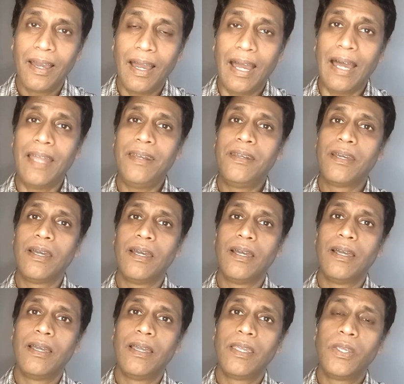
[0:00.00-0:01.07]
and,
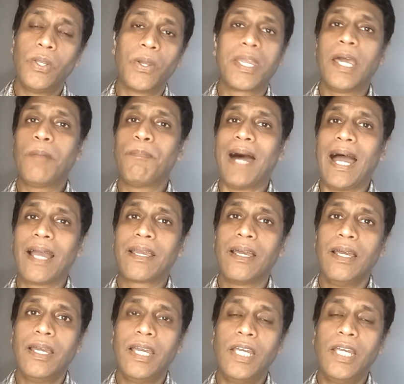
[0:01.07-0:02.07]
get back